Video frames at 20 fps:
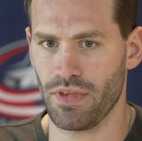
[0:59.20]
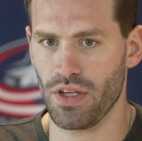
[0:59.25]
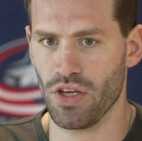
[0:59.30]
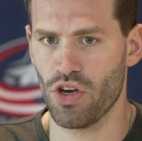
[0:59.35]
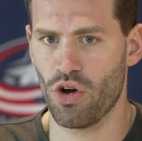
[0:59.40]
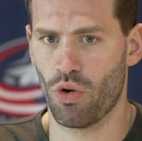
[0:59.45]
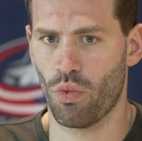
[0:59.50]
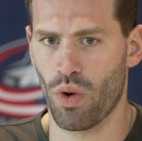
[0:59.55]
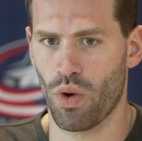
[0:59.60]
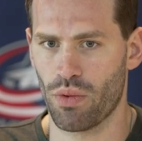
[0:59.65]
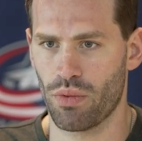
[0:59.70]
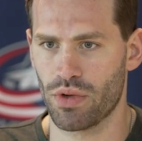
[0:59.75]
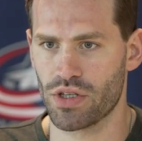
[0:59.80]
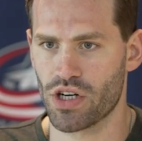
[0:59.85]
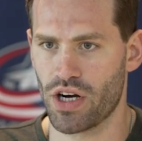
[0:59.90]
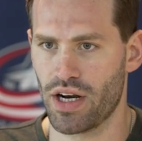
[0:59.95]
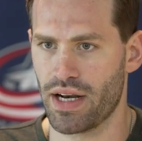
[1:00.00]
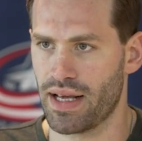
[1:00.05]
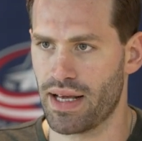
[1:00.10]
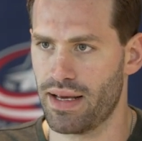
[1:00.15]
you know, where we're
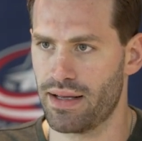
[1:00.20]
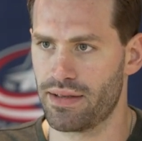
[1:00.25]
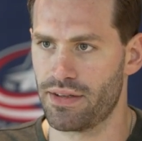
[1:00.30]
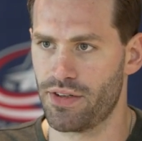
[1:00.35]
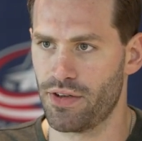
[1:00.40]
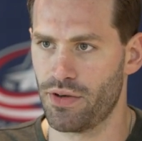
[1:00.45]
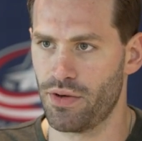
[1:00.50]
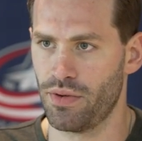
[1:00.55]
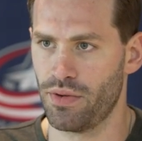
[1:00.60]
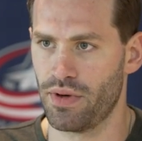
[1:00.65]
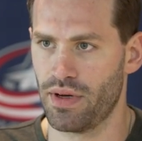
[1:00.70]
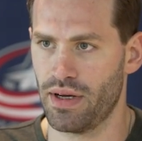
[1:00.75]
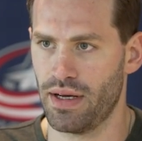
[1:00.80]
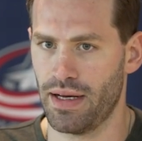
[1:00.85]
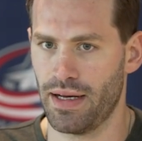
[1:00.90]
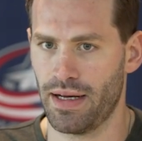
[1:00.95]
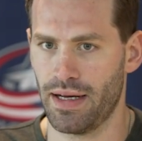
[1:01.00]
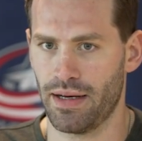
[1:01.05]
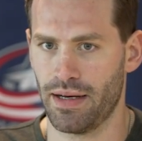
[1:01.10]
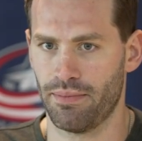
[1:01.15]
trying to get to.
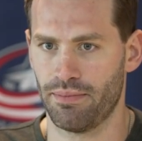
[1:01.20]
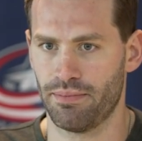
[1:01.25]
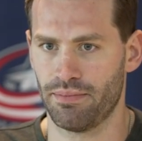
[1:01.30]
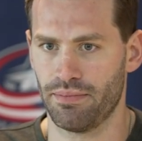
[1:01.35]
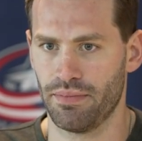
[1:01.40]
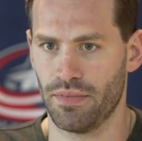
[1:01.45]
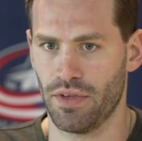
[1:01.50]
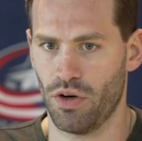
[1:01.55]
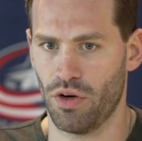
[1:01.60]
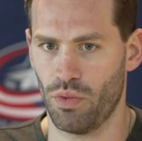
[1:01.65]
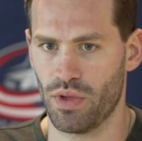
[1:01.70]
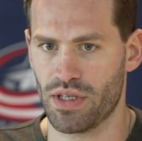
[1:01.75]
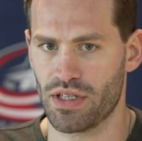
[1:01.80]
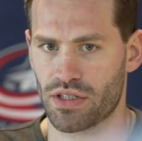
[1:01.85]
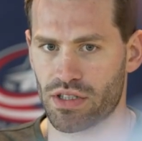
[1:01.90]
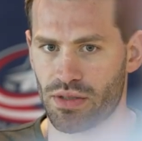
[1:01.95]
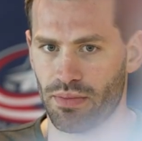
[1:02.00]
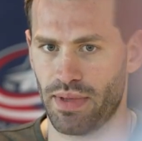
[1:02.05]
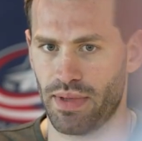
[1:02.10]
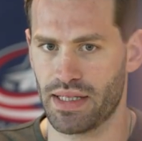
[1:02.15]
You know, we
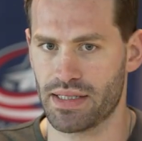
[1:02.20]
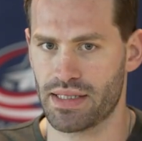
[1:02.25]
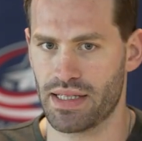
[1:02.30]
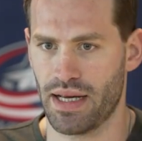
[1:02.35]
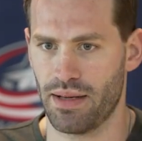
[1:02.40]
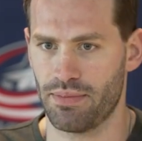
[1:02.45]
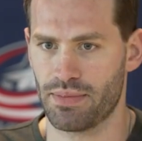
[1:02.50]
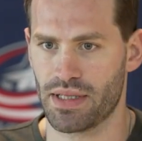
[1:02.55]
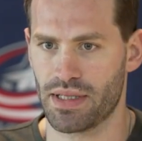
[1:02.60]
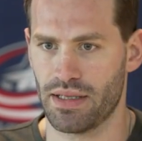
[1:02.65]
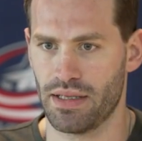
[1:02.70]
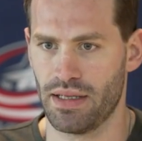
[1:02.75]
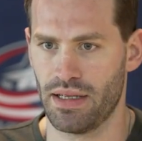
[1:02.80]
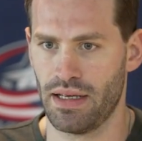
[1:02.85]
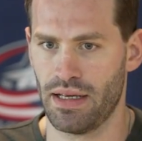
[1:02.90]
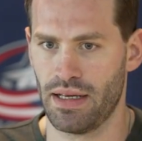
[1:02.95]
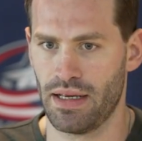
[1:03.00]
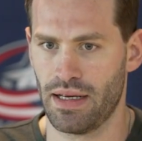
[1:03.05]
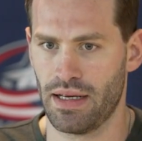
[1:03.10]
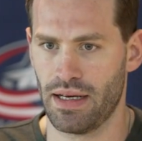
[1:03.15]
took some big steps,
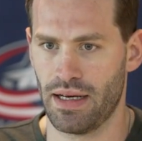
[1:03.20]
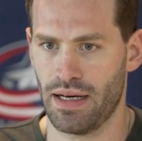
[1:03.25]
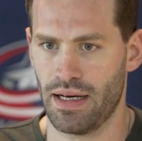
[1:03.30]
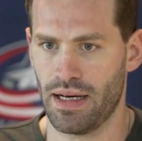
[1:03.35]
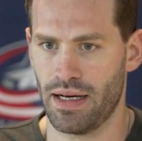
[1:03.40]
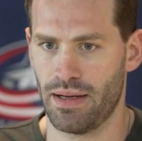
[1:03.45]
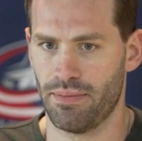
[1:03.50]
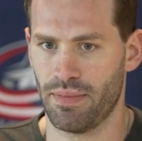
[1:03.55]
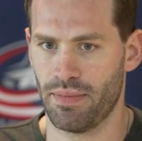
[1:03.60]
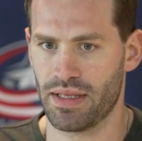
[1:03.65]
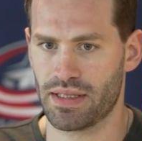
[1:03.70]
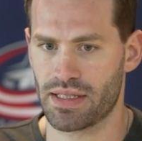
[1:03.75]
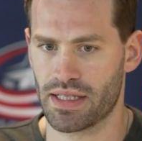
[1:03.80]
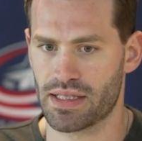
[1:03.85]
and it's